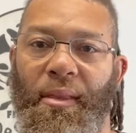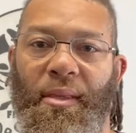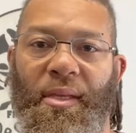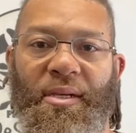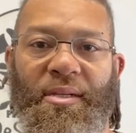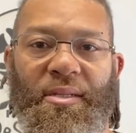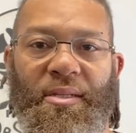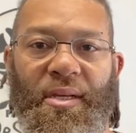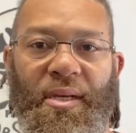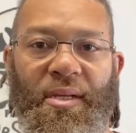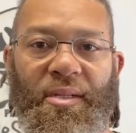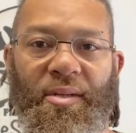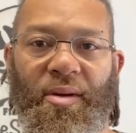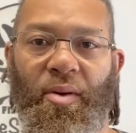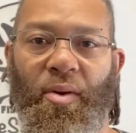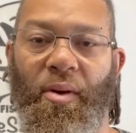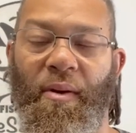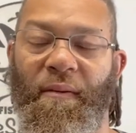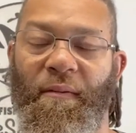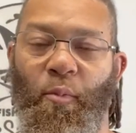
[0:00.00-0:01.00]
These things
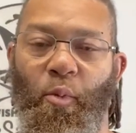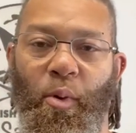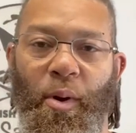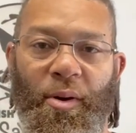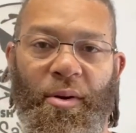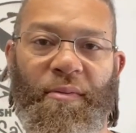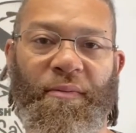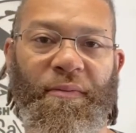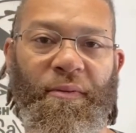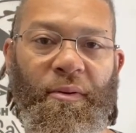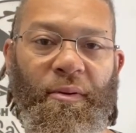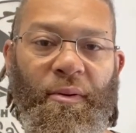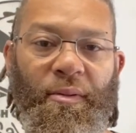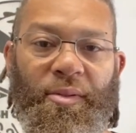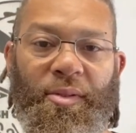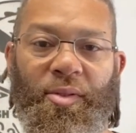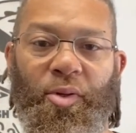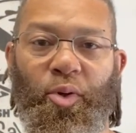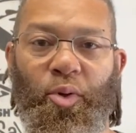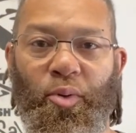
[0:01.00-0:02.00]
are
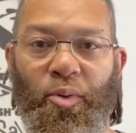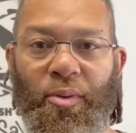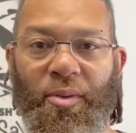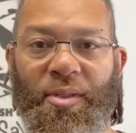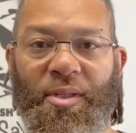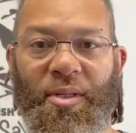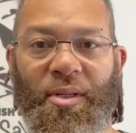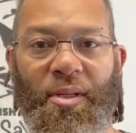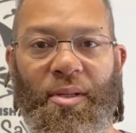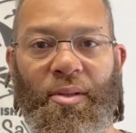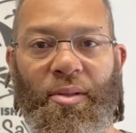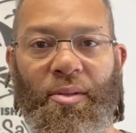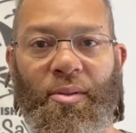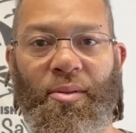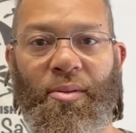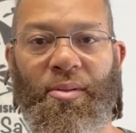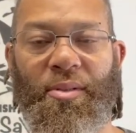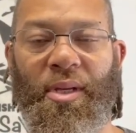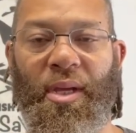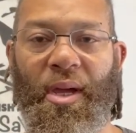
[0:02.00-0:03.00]
wonderful tools to
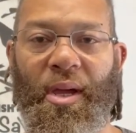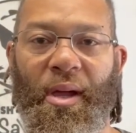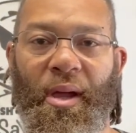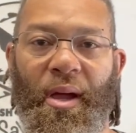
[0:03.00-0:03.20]
use.